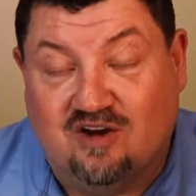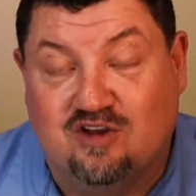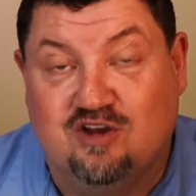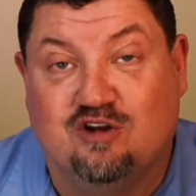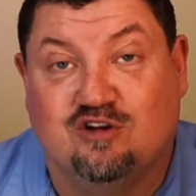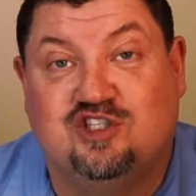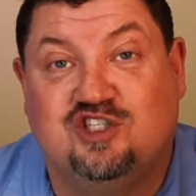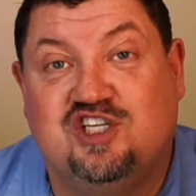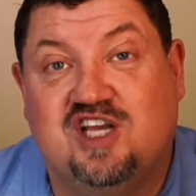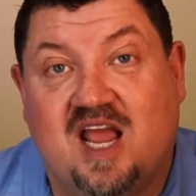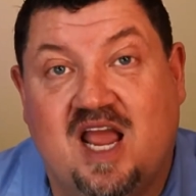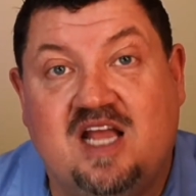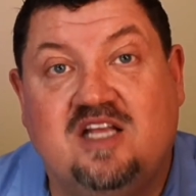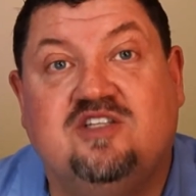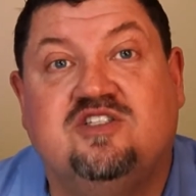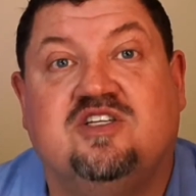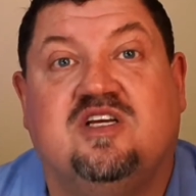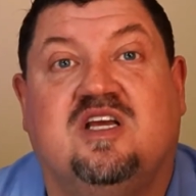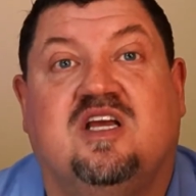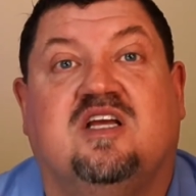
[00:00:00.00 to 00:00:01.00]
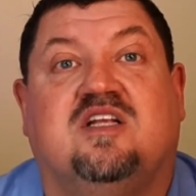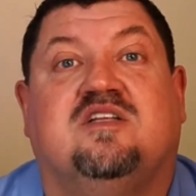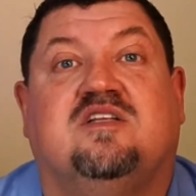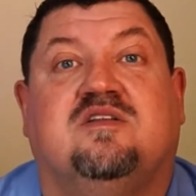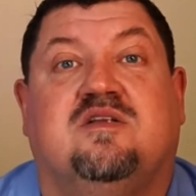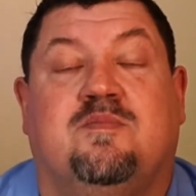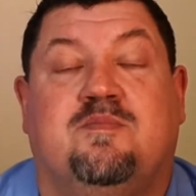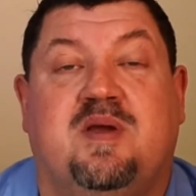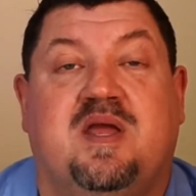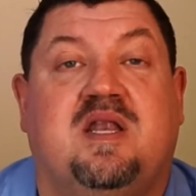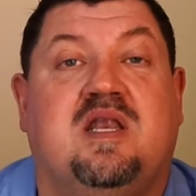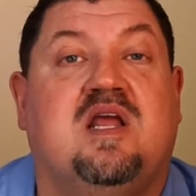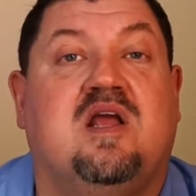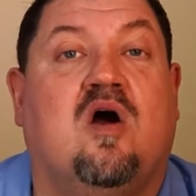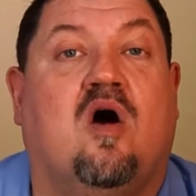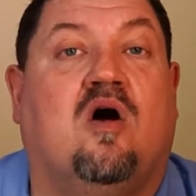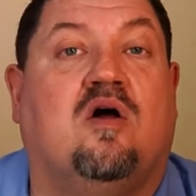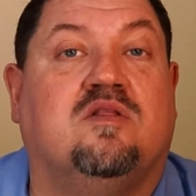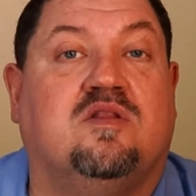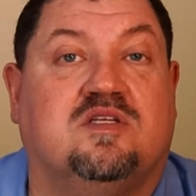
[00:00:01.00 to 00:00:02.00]
You're changing it depending
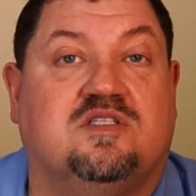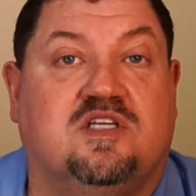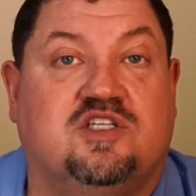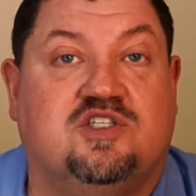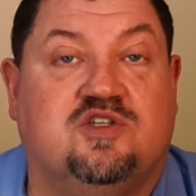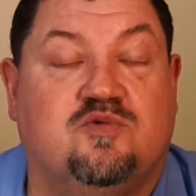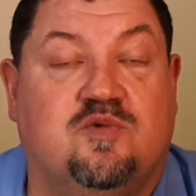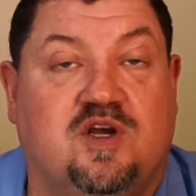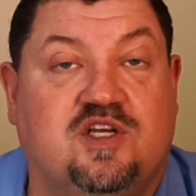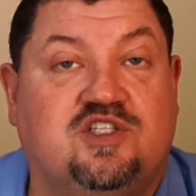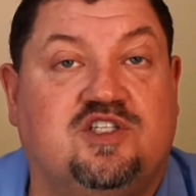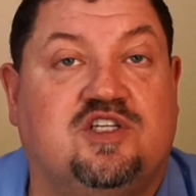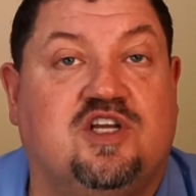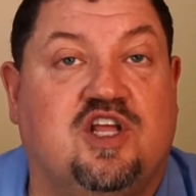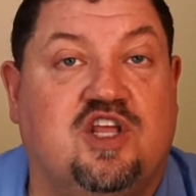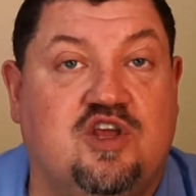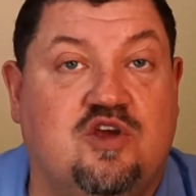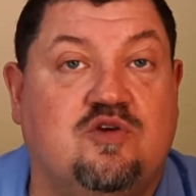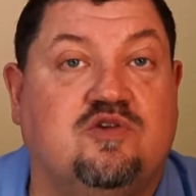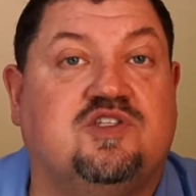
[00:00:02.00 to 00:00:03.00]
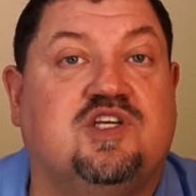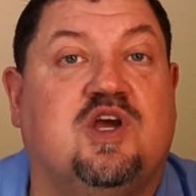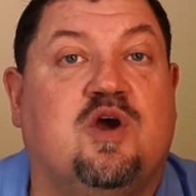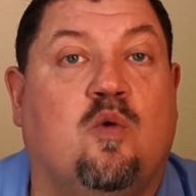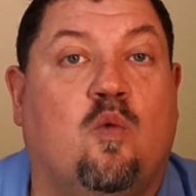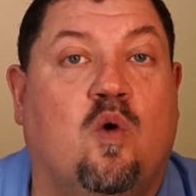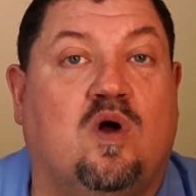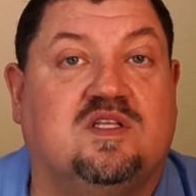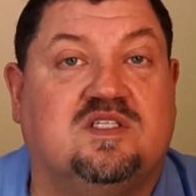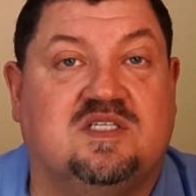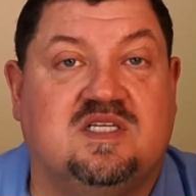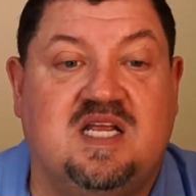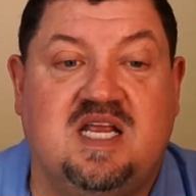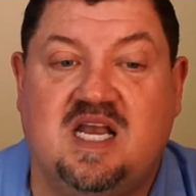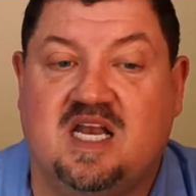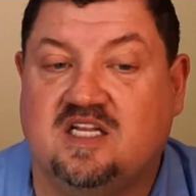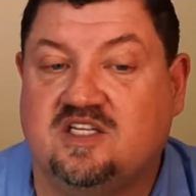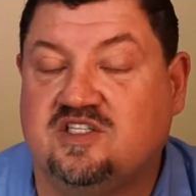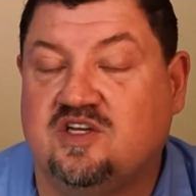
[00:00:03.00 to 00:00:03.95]
on the situation and using what's needed.